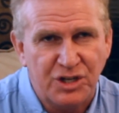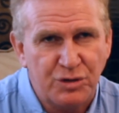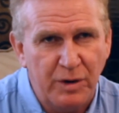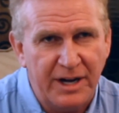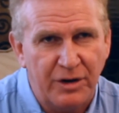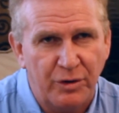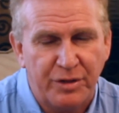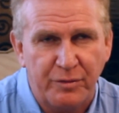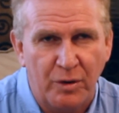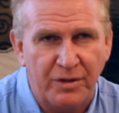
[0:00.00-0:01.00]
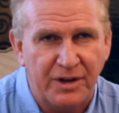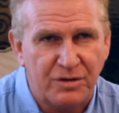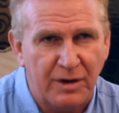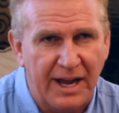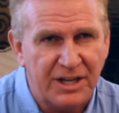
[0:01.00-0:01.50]
shredded or thrown in the
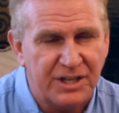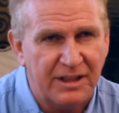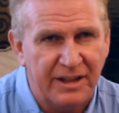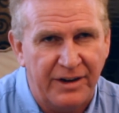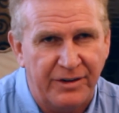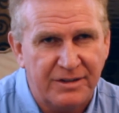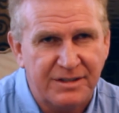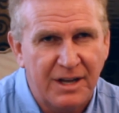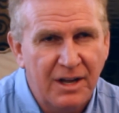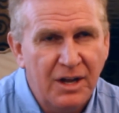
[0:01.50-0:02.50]
trash at lenders.